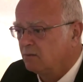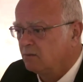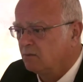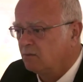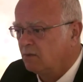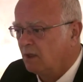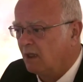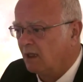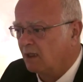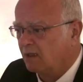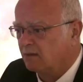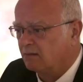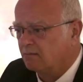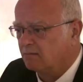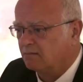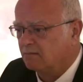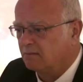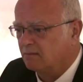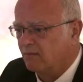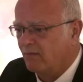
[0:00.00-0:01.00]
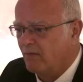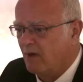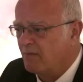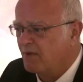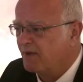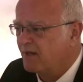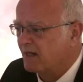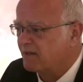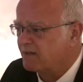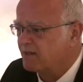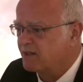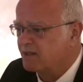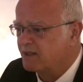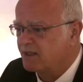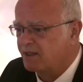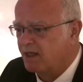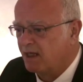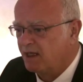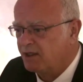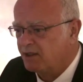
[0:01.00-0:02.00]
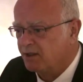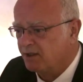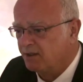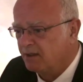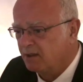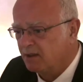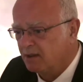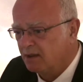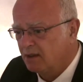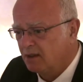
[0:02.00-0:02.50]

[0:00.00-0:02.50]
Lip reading: Well, I remember getting to the station.